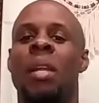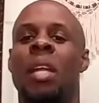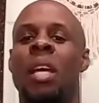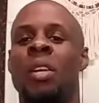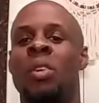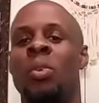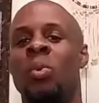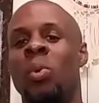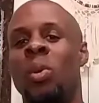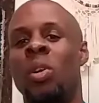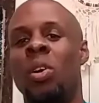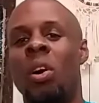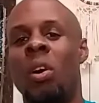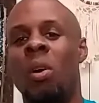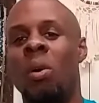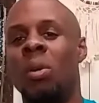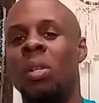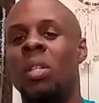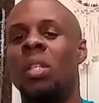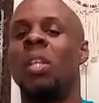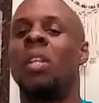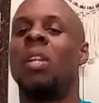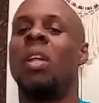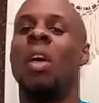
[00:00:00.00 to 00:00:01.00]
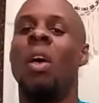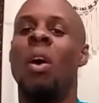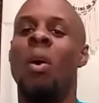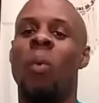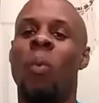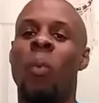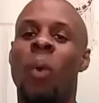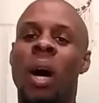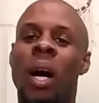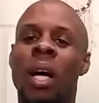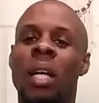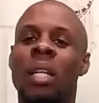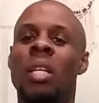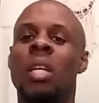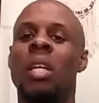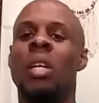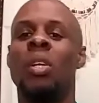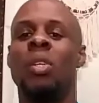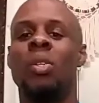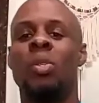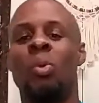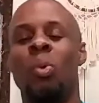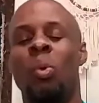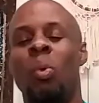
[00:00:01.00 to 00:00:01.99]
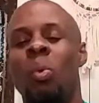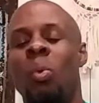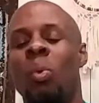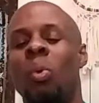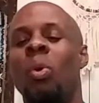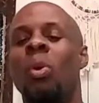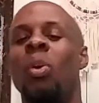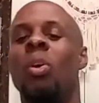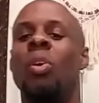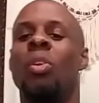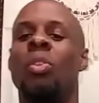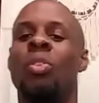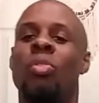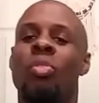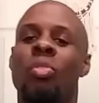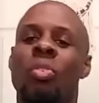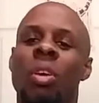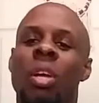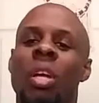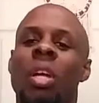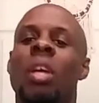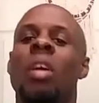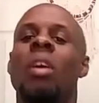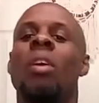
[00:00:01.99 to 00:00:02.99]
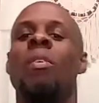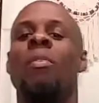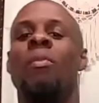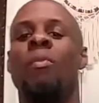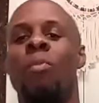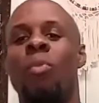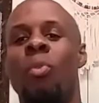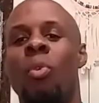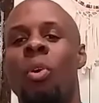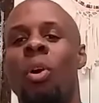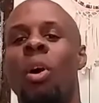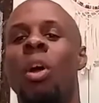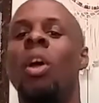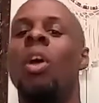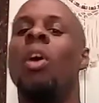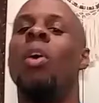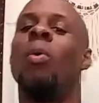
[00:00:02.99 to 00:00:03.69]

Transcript: and you would count it 1, 2, 3, 4.